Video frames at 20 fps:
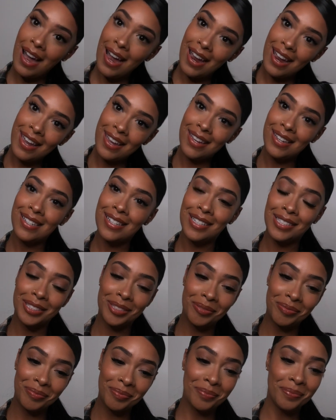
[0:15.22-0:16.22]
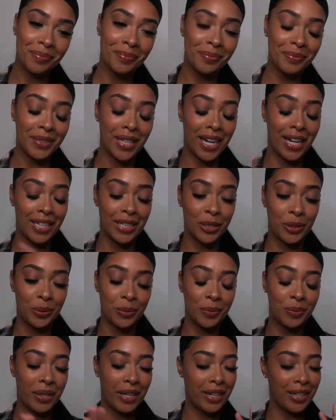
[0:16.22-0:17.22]
Hey, I know.
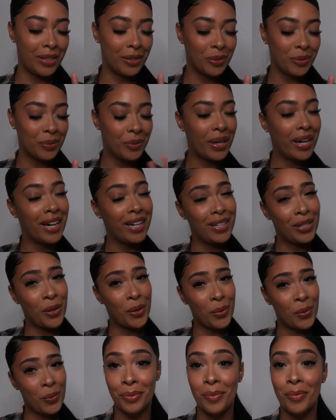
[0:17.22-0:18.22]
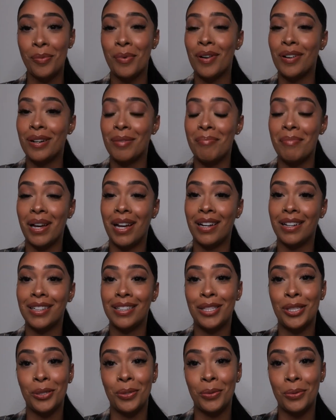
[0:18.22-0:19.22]
Welcome back
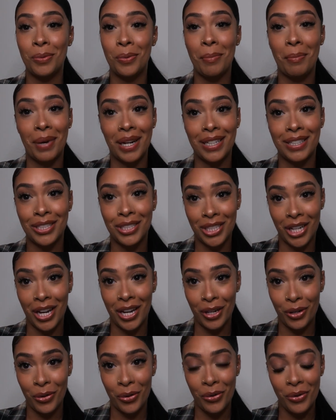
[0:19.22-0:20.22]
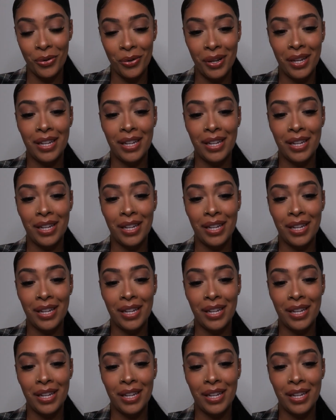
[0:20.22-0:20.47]
to my channel.